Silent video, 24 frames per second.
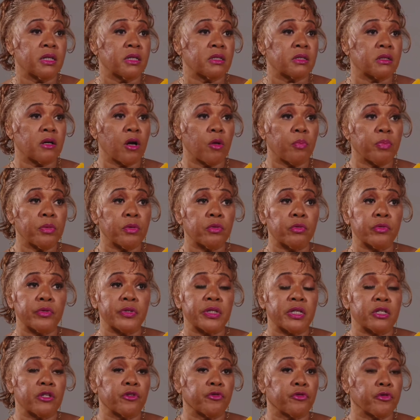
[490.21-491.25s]
as
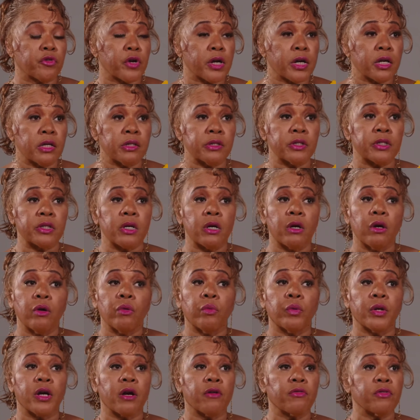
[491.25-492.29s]
couples, as friends,
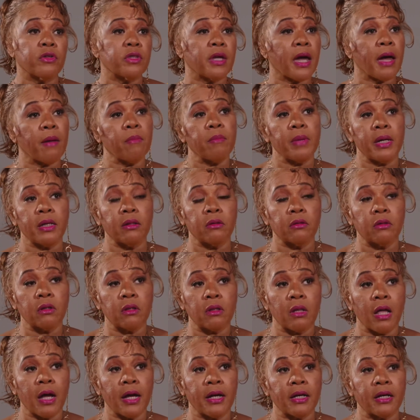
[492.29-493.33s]
whatever that may look
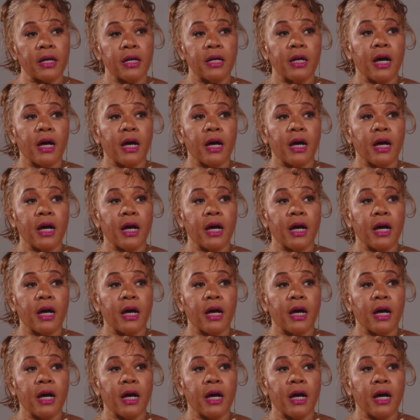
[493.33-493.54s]
like.